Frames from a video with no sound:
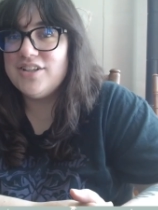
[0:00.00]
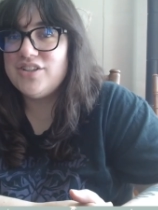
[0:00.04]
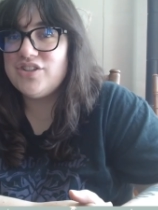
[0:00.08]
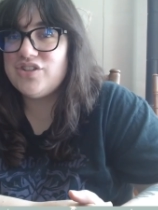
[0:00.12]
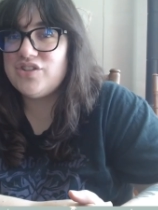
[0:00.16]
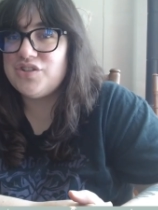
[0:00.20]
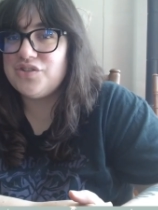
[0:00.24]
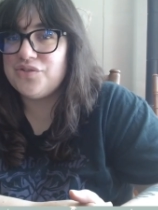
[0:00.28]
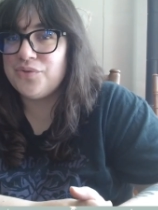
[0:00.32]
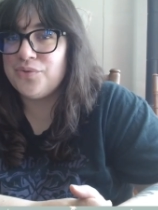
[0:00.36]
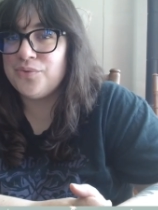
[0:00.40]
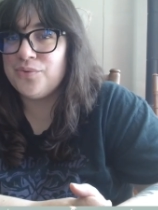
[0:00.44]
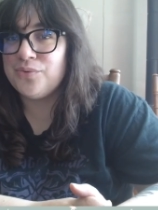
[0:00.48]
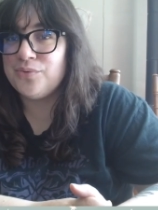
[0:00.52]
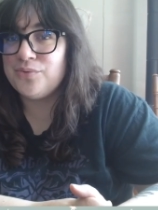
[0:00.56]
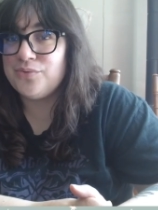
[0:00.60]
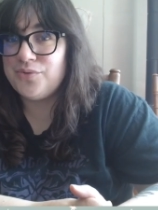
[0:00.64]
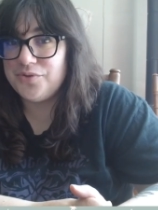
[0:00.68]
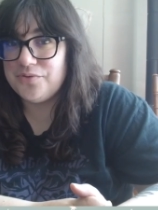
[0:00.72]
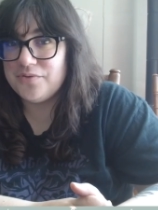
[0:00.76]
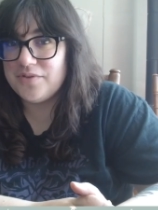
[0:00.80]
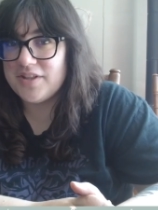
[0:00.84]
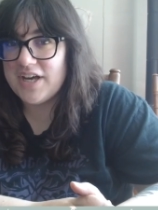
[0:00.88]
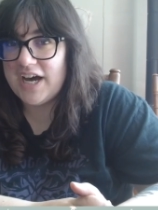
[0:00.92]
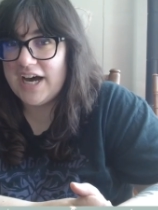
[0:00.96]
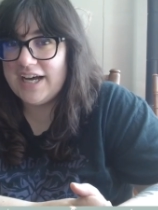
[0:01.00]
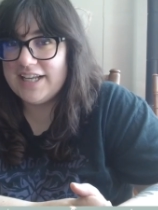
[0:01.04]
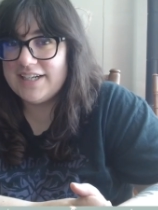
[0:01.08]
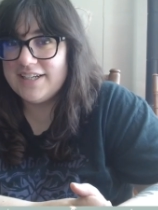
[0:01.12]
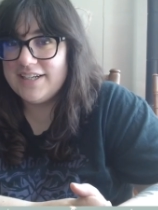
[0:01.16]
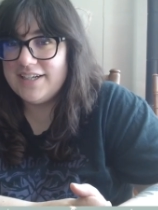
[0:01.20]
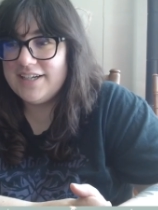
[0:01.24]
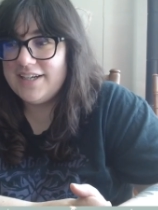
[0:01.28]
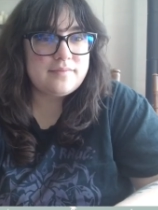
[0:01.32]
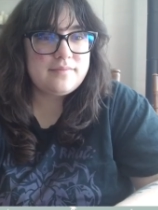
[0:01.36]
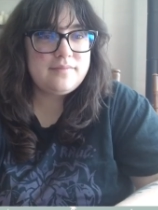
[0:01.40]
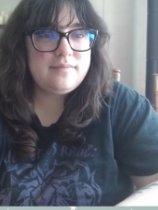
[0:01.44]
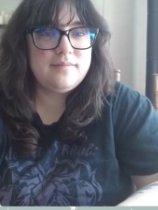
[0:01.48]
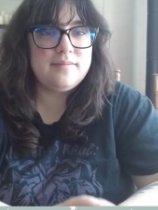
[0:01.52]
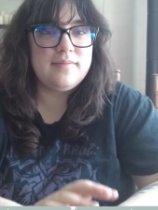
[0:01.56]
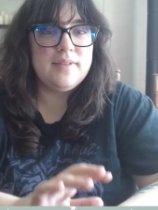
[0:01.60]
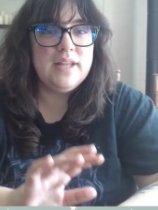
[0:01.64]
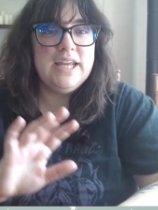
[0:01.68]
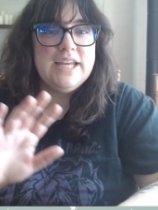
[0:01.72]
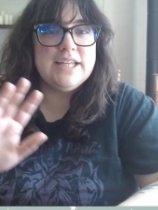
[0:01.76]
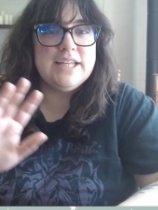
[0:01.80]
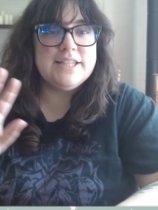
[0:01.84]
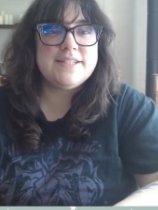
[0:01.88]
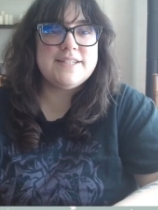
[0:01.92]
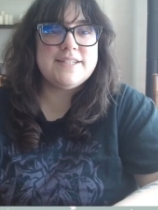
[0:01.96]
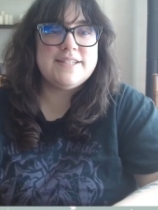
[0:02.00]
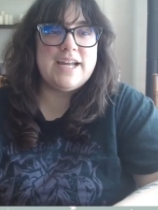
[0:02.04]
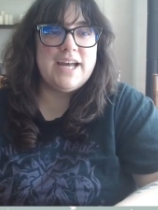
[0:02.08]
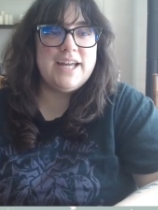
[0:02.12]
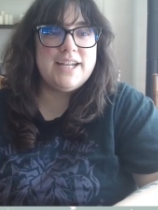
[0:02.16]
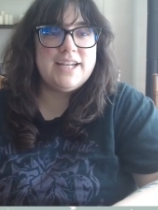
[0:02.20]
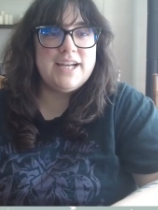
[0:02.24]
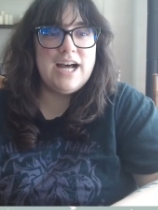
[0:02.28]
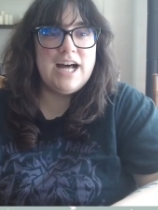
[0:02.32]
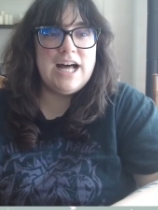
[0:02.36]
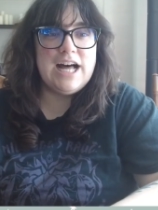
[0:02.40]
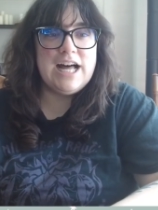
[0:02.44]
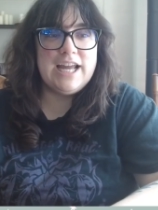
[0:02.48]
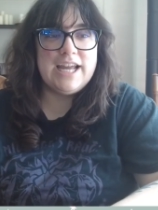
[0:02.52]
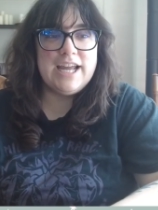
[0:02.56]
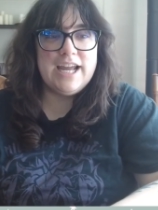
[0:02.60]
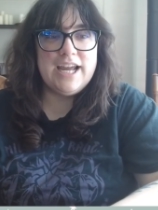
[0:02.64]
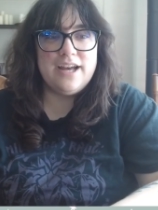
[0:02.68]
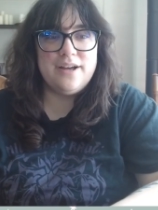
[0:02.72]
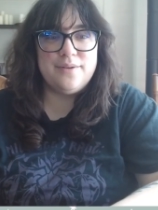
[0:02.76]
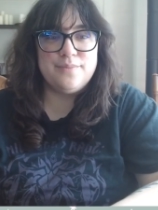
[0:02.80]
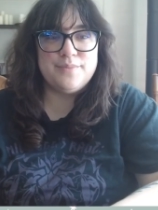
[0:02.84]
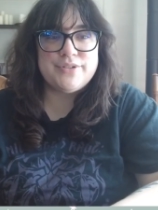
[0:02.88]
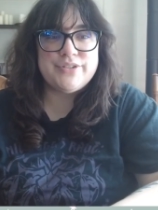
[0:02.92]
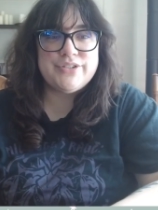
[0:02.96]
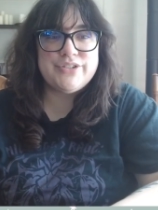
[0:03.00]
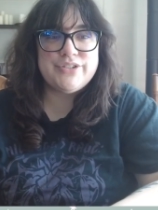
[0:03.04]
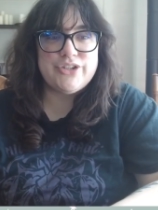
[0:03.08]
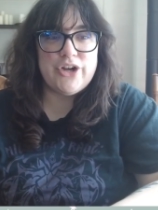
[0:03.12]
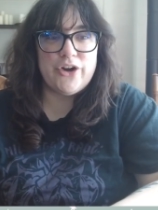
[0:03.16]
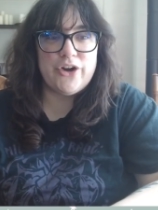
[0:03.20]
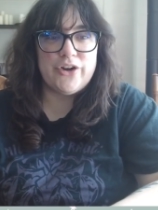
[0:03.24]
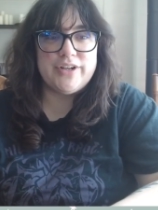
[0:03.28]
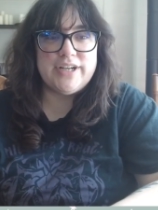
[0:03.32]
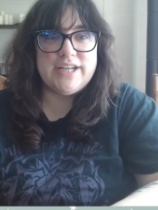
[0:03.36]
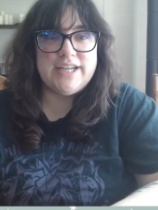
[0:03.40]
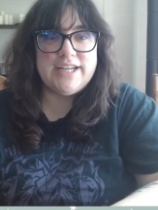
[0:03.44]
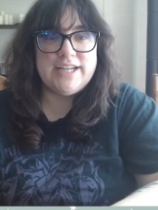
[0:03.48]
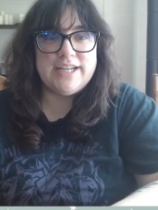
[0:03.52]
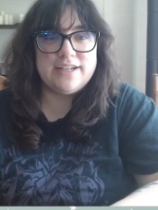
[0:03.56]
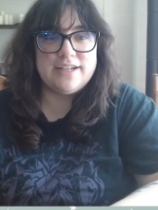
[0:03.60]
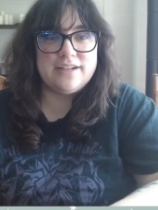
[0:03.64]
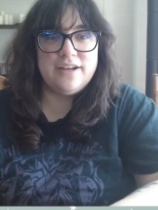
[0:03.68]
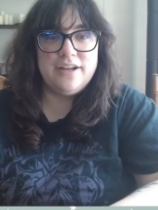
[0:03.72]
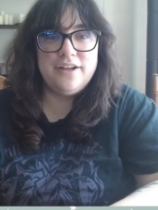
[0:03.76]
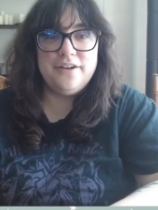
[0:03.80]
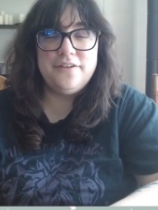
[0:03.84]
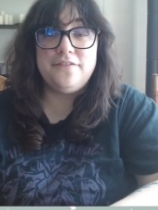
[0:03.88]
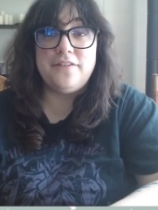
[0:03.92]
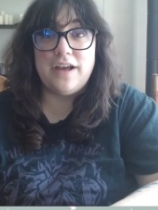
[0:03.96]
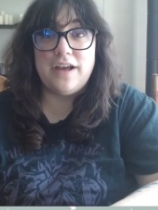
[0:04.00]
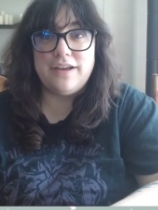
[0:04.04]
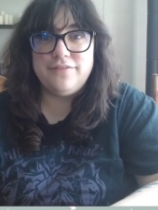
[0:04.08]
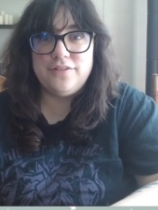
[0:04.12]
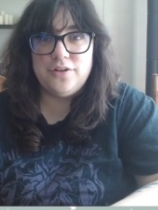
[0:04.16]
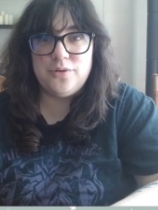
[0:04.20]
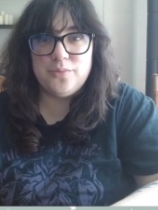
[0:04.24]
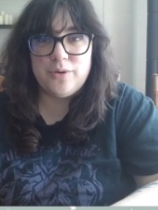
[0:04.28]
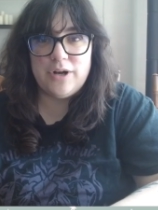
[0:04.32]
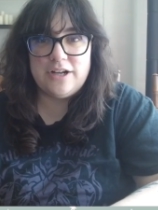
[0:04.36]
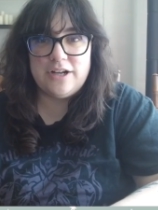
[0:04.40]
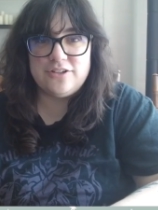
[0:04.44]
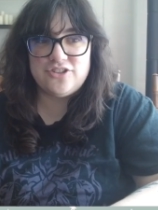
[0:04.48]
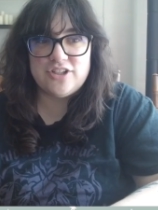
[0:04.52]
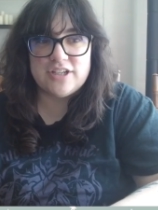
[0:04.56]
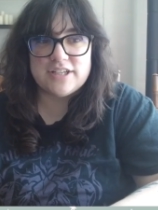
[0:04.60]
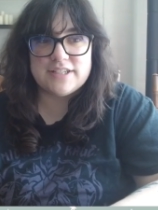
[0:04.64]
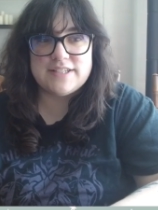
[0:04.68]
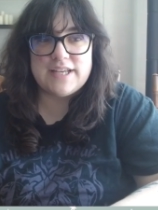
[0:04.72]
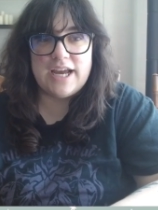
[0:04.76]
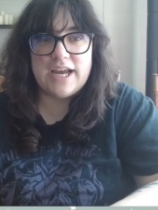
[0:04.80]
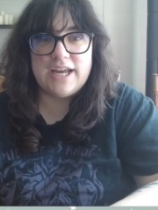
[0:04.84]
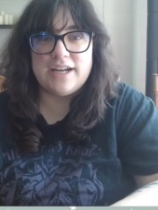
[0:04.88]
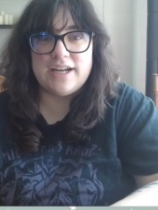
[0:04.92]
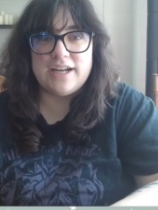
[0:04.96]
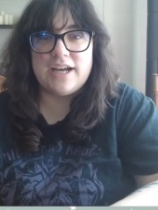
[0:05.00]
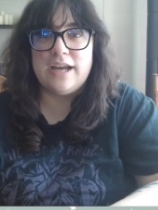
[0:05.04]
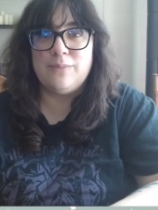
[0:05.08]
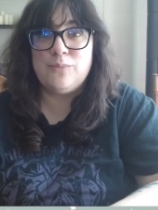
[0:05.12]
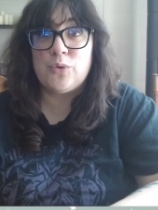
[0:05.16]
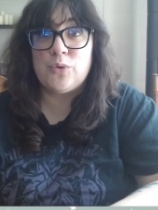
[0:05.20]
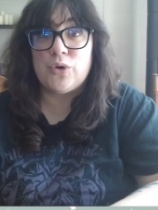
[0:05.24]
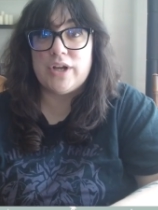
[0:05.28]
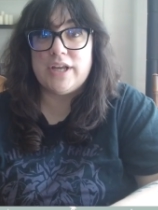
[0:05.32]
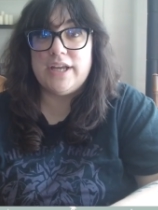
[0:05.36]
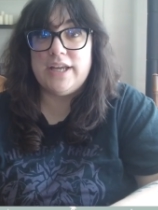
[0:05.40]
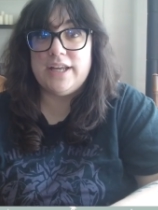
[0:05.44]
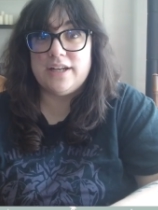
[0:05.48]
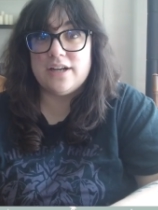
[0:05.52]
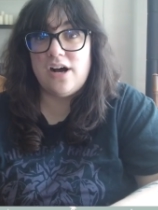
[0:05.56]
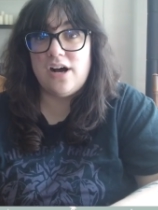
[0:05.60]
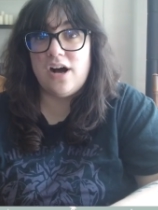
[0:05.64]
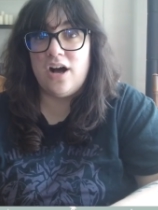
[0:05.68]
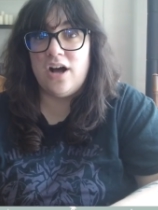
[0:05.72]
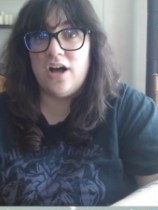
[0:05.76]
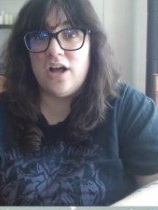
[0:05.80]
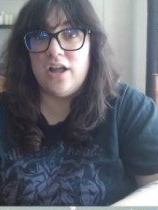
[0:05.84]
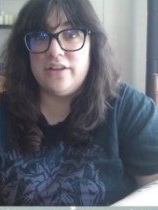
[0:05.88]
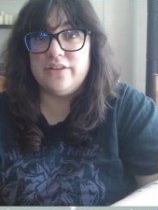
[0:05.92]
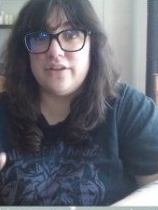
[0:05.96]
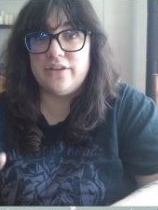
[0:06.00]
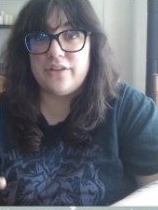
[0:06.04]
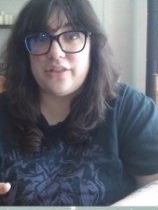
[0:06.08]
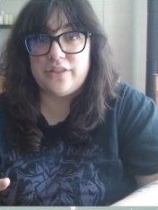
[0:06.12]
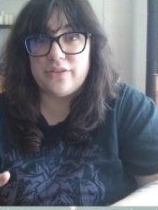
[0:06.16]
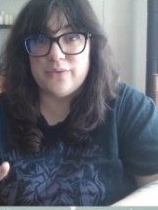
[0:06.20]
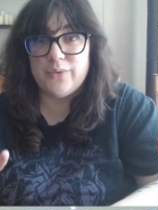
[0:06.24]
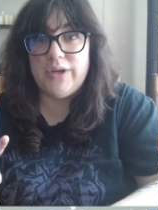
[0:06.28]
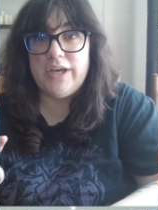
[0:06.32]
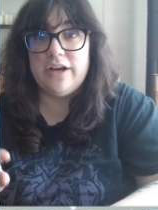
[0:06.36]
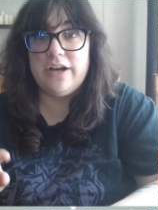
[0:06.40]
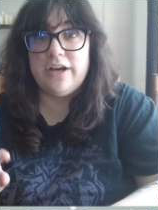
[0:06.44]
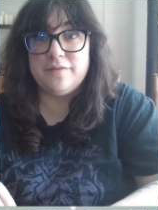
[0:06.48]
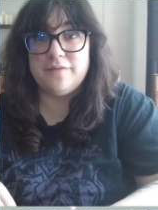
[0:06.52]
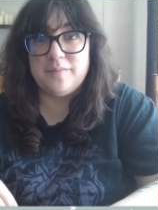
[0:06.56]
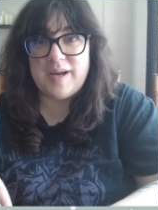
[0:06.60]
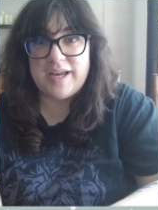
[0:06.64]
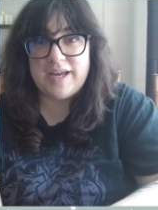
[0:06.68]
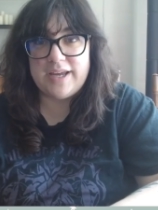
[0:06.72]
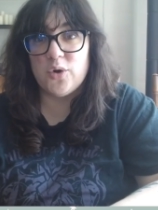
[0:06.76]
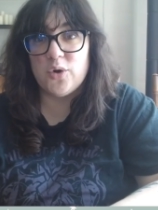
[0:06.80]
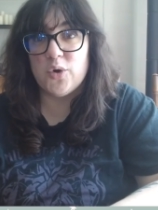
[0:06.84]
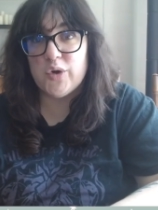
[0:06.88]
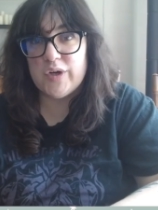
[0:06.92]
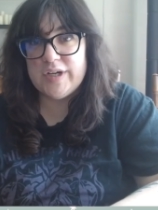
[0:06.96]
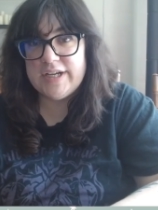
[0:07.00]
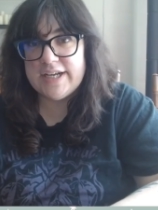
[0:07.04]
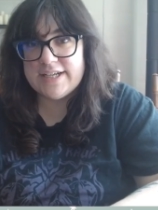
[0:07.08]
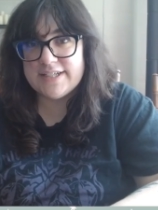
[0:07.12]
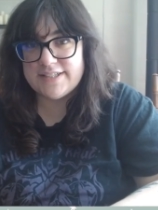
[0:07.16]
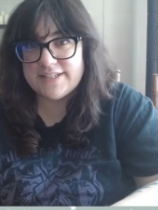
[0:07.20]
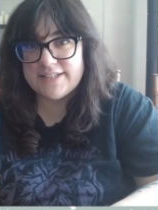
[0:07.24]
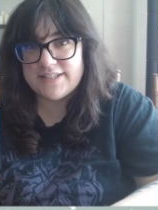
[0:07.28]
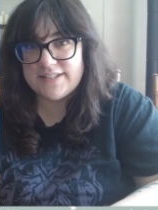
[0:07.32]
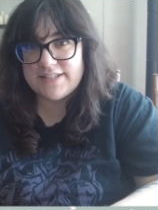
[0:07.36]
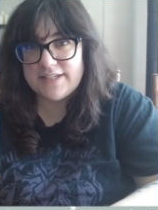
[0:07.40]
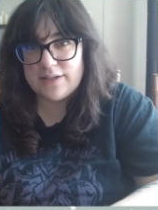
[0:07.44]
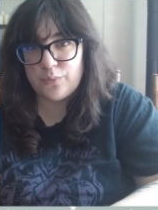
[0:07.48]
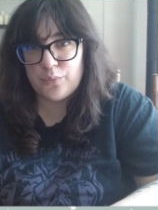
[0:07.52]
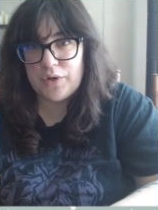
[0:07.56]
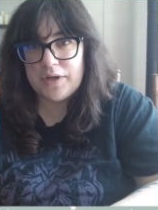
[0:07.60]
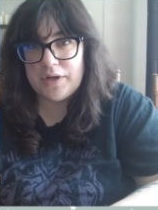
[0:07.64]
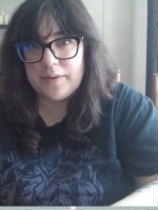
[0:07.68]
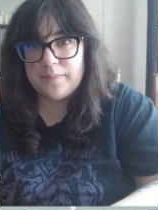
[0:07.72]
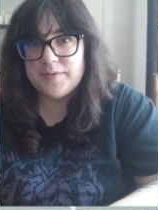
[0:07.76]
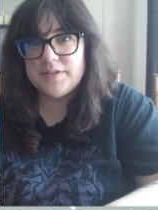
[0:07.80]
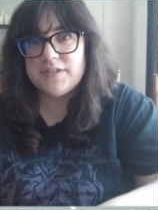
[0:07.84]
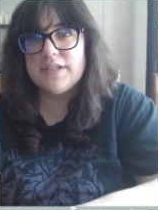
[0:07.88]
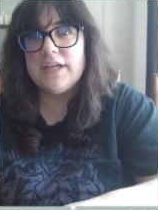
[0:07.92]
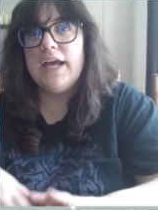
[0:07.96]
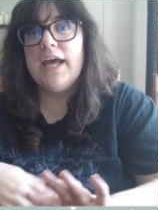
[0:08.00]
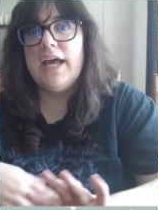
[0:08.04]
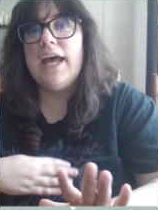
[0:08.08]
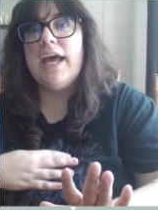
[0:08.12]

to do that. Instead, I am starting 5 new projects, and I'm working on 3 of my current existing WIPs.